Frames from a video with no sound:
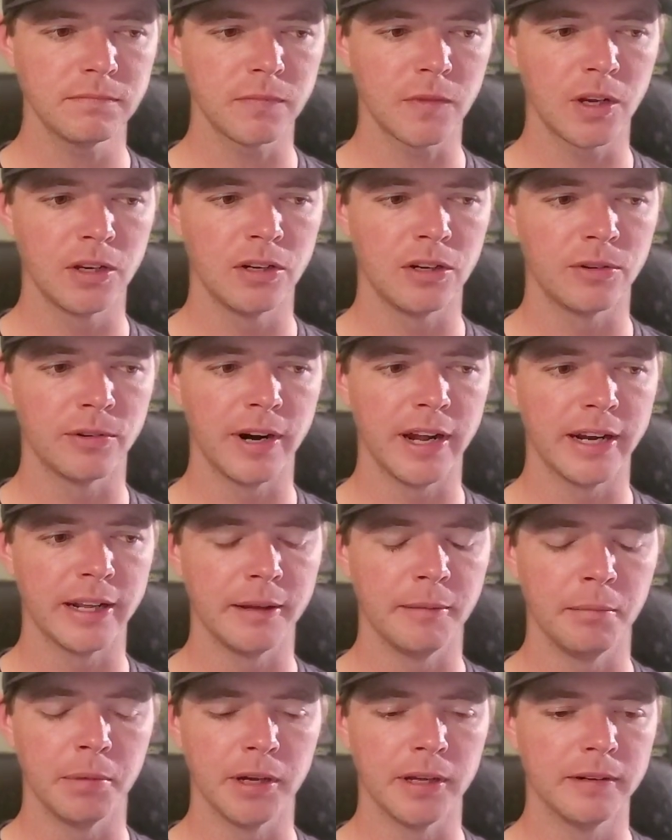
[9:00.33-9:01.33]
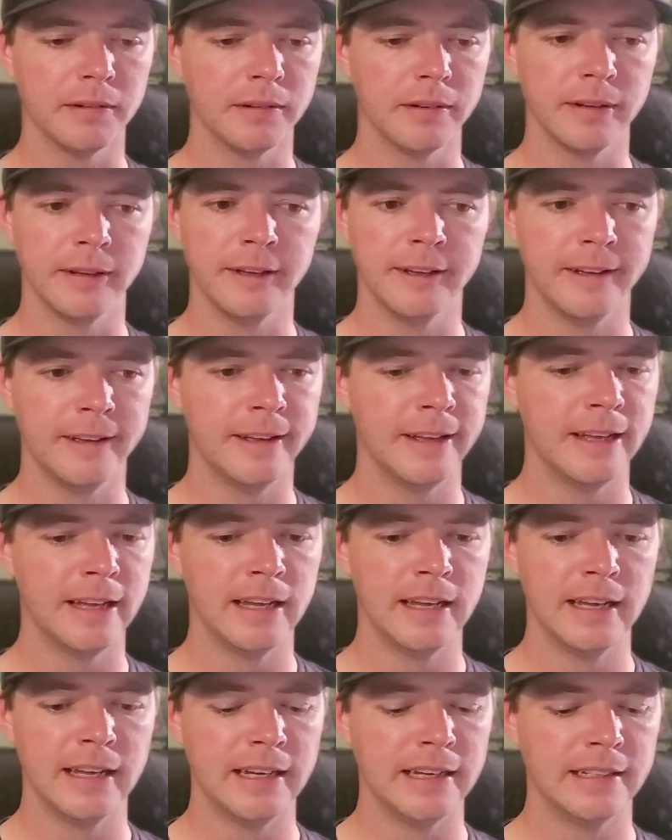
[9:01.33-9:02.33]
already, but
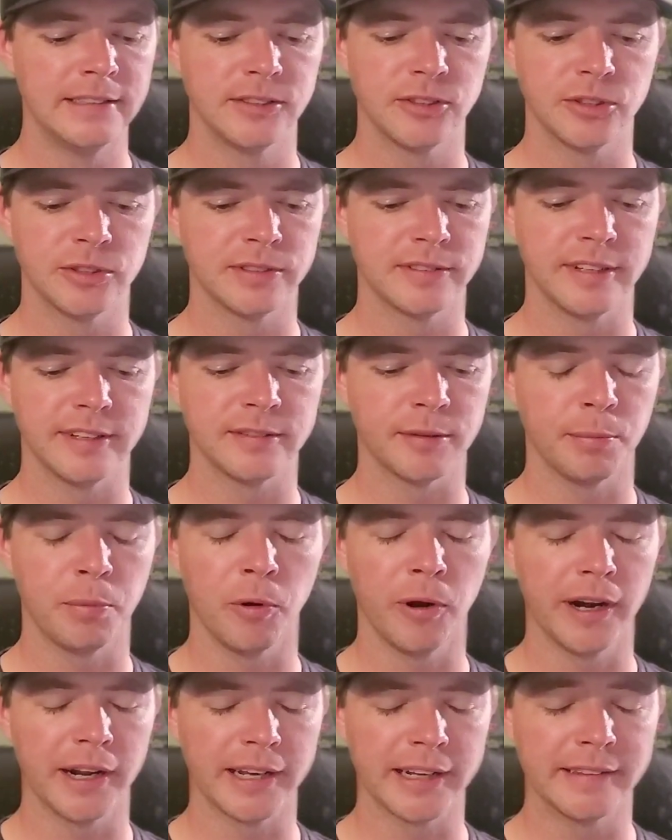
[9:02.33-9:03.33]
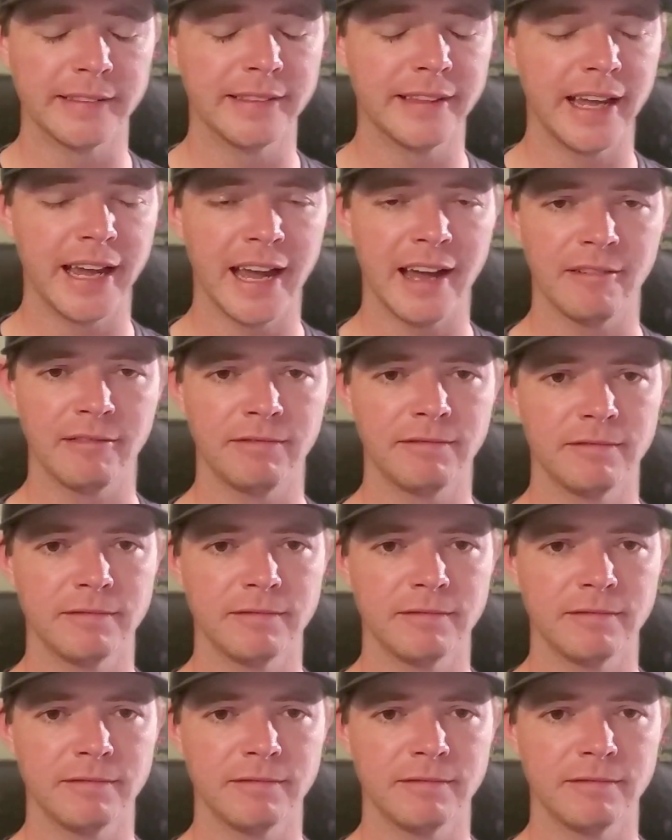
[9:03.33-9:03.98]
it's just disappointing, and they have